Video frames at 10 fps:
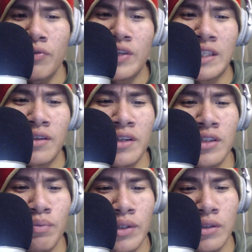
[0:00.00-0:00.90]
If you guys like
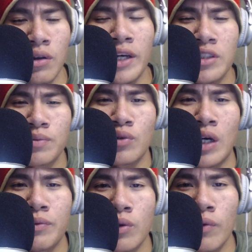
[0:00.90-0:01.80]
this, please like,
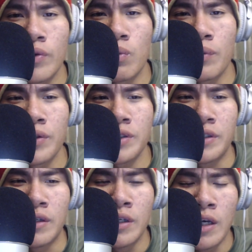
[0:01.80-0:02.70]
subscribe, do whatever you want with this,
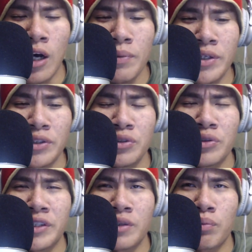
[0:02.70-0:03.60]
and I'll be catching you
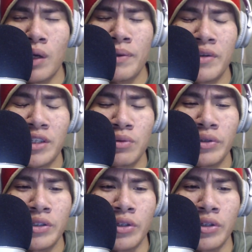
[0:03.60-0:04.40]
guys up probably next week.